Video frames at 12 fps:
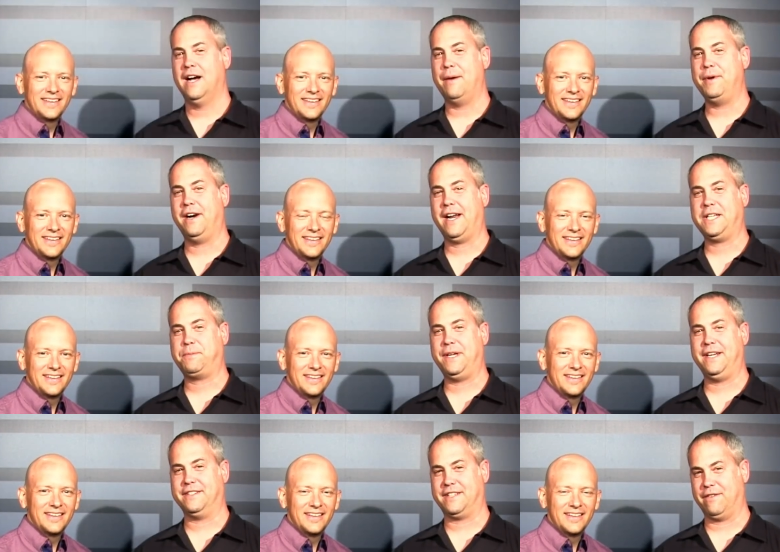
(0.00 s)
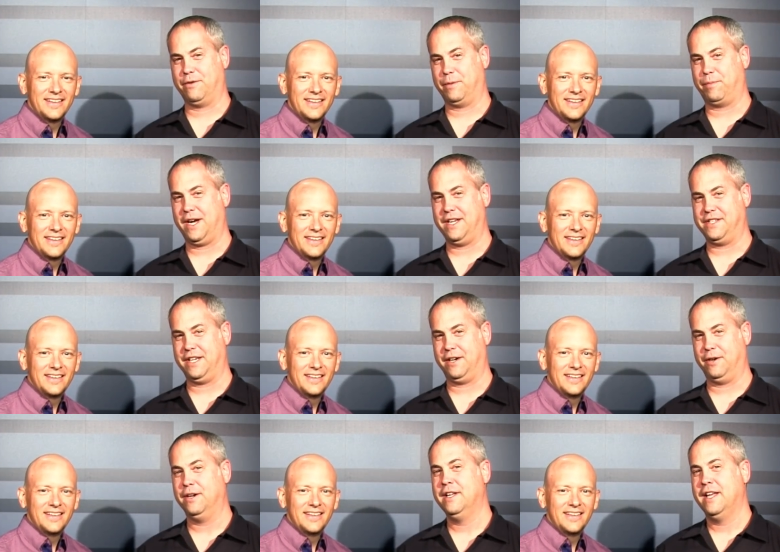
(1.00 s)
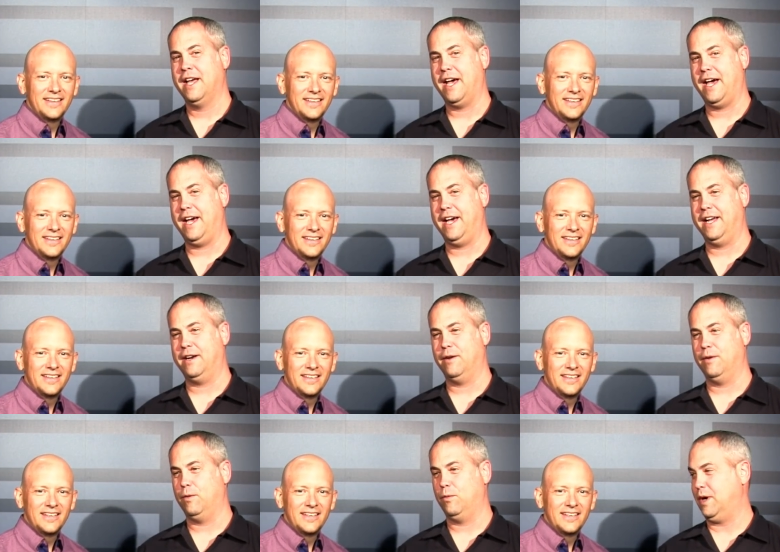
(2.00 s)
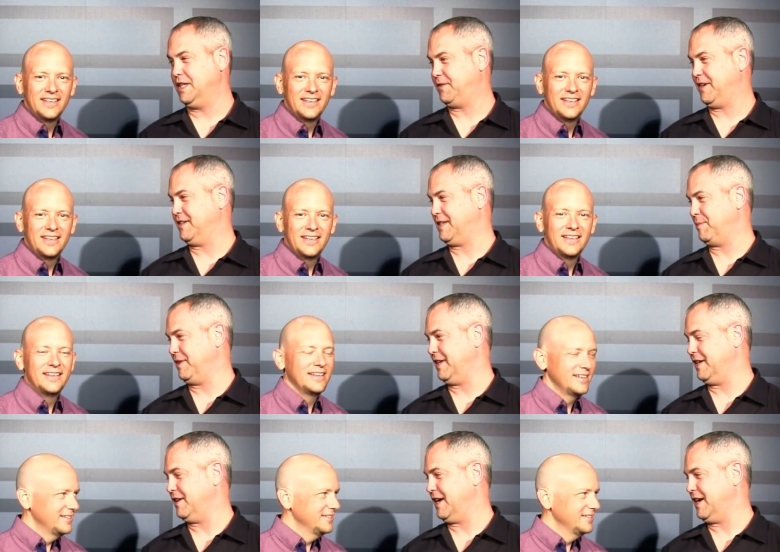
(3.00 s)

Speaker 1: I'm here at HPE Discover with Bryan Jacquot, and OneSphere is something that you